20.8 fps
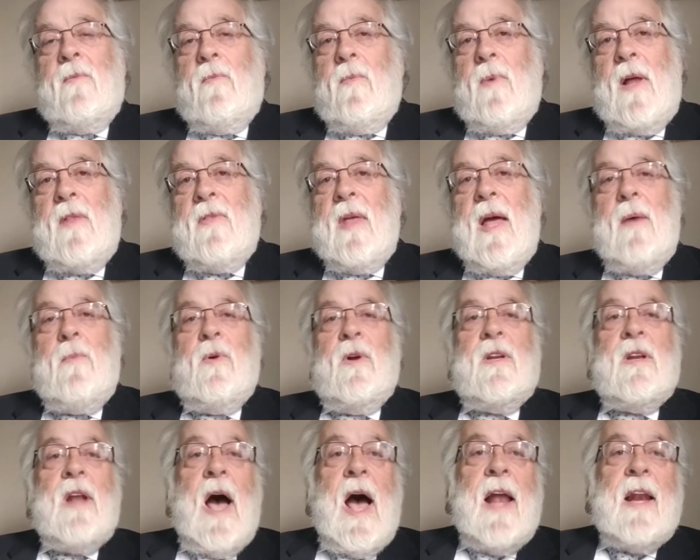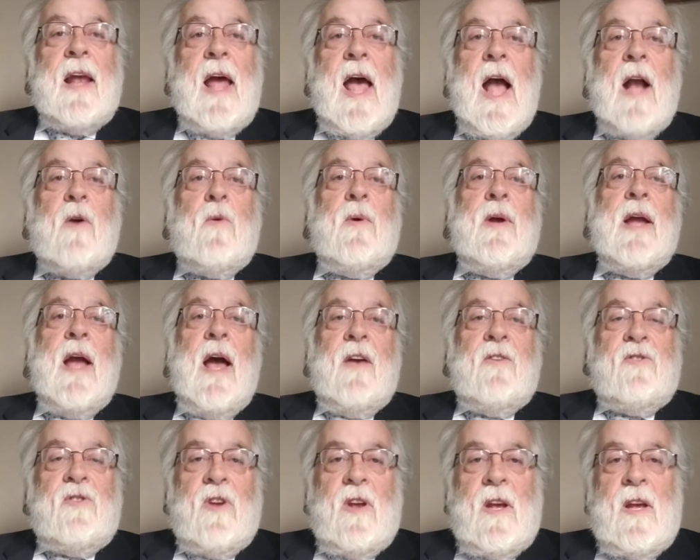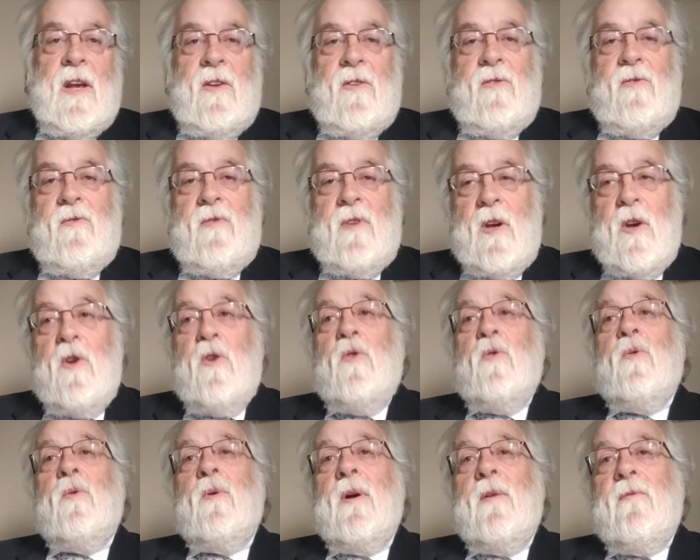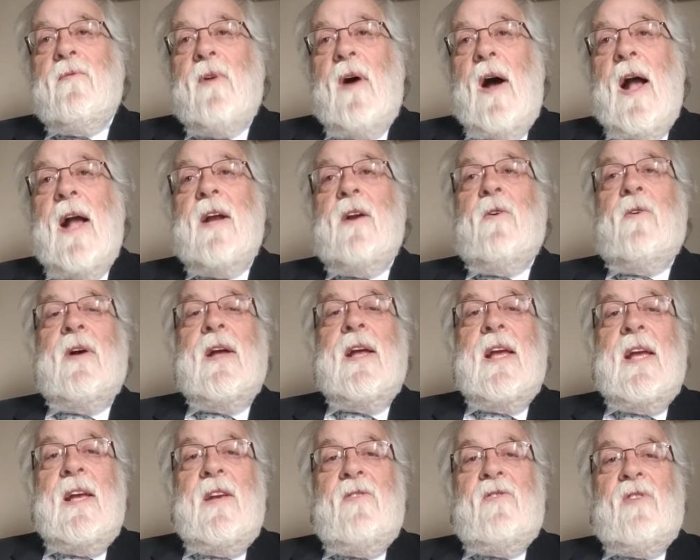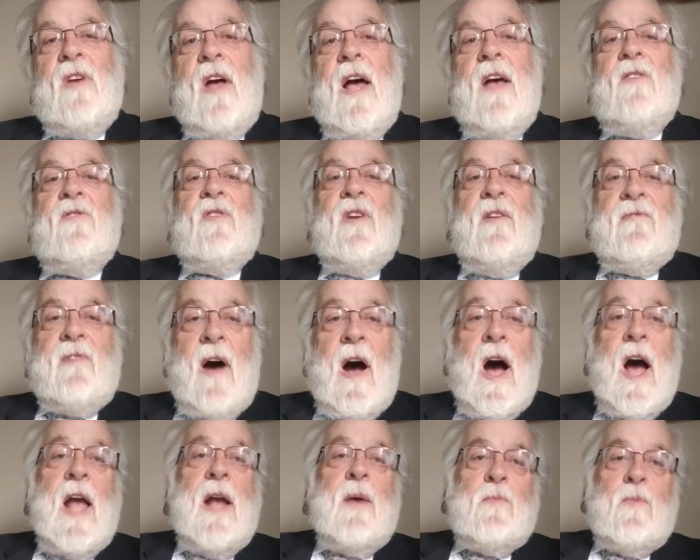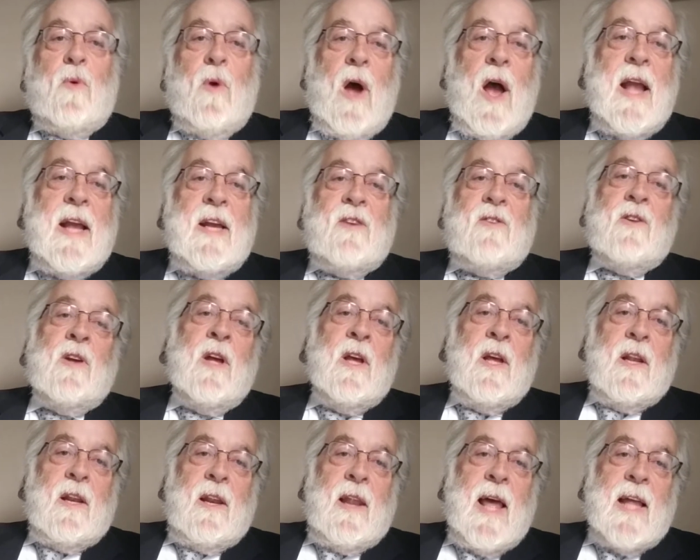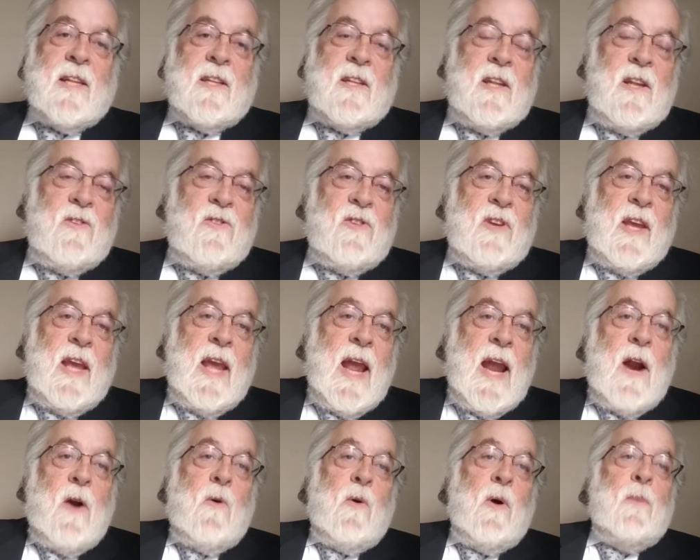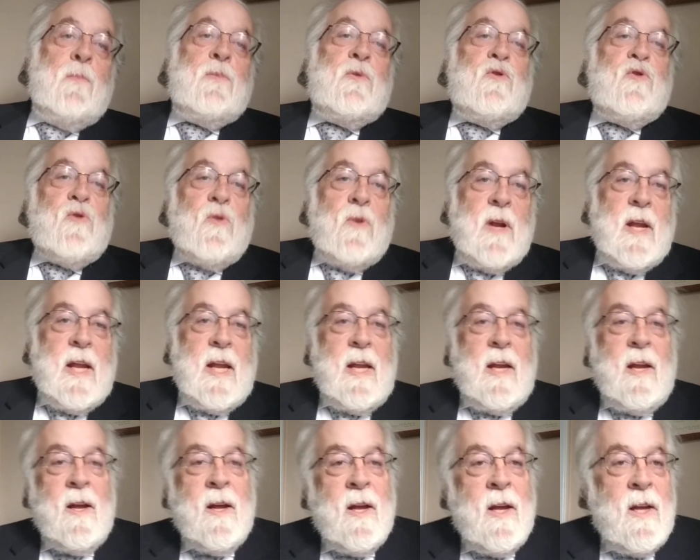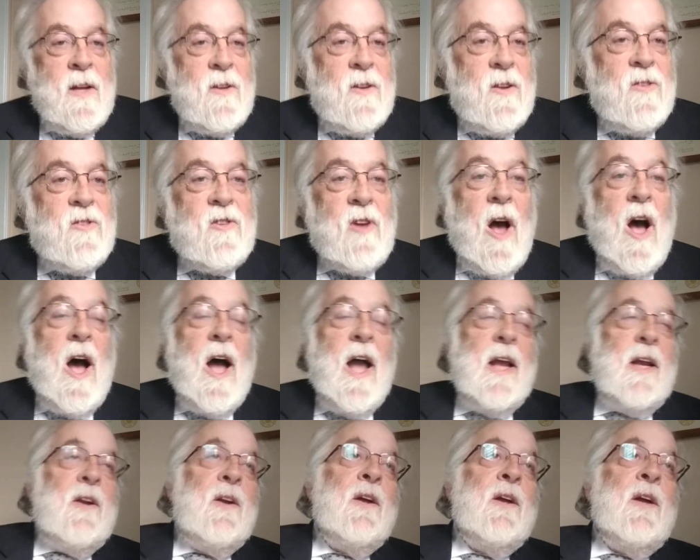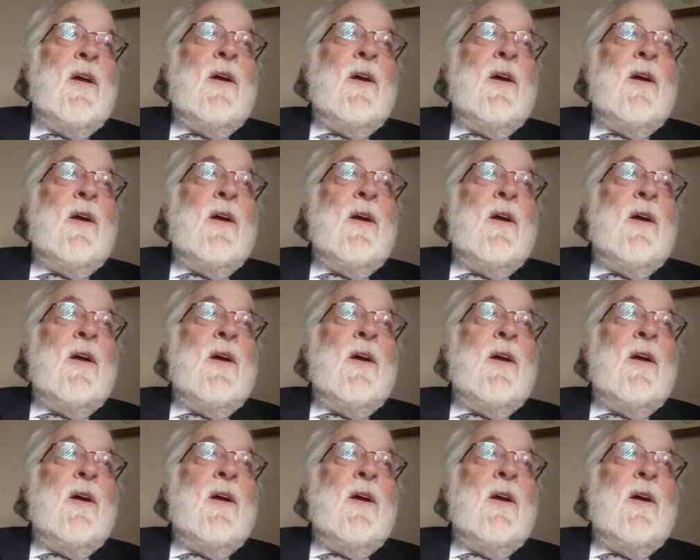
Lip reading: When they would not acquiesce to his view, finally he says, if I'm right, let this carob tree decide.